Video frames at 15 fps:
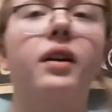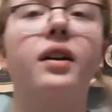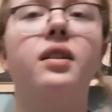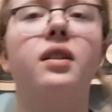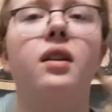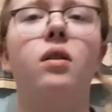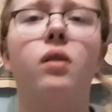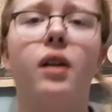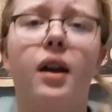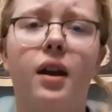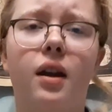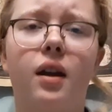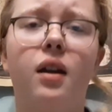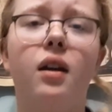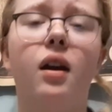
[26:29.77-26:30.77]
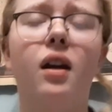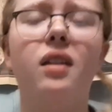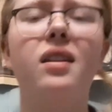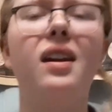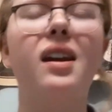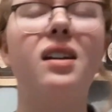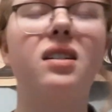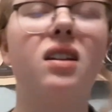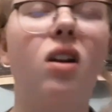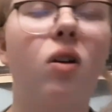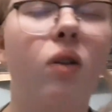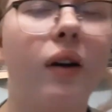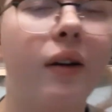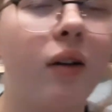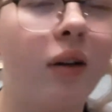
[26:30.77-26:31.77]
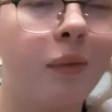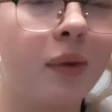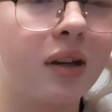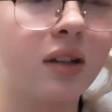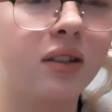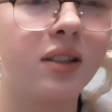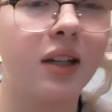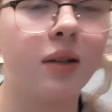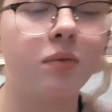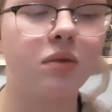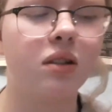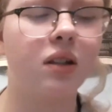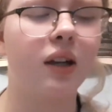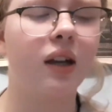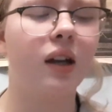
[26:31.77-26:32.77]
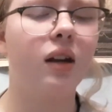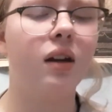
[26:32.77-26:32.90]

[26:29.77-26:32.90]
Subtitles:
I did okay. I think I did alright on my exams. Like,